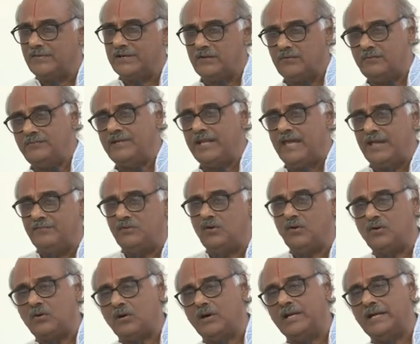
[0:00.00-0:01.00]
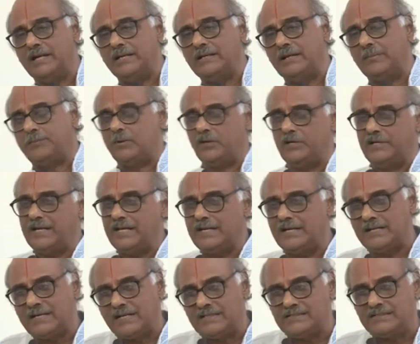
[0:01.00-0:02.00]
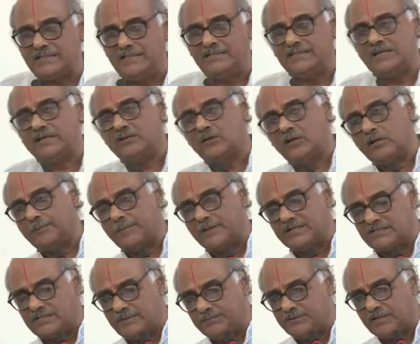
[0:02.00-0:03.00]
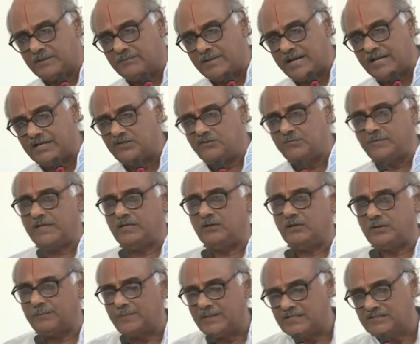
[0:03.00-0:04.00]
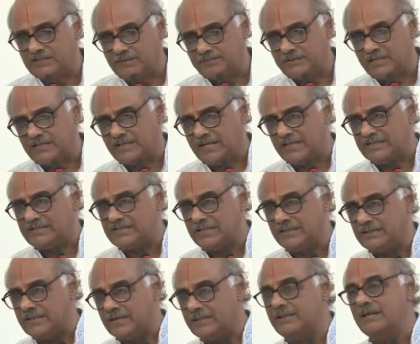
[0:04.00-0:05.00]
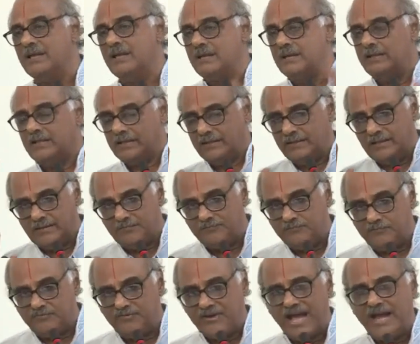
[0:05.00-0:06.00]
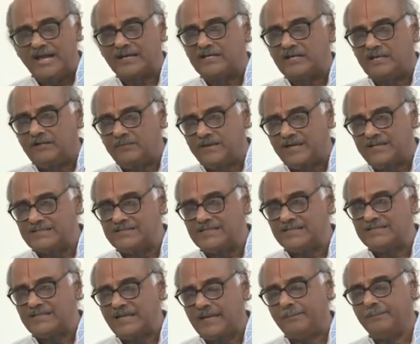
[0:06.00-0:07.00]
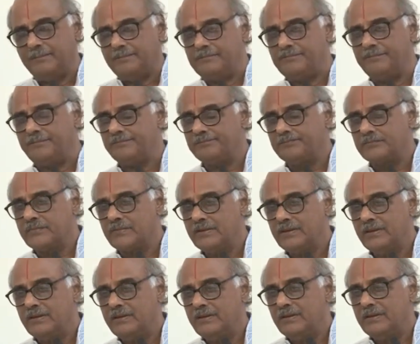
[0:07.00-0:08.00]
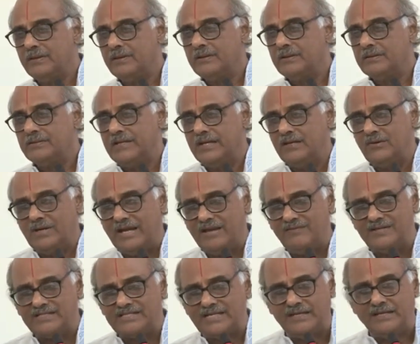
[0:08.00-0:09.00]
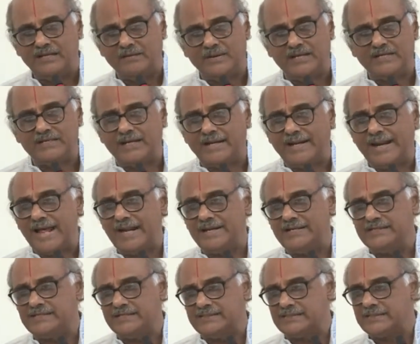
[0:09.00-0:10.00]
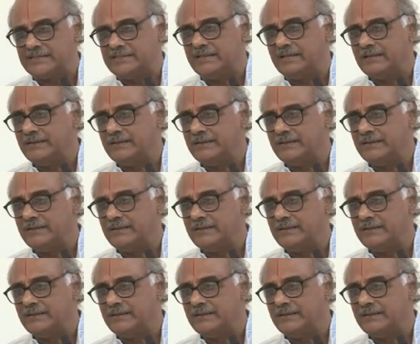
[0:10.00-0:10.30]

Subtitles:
name you call it, a political consultant or perception management or perception consultant, the fact remains the same. There you have a sentiment analysis.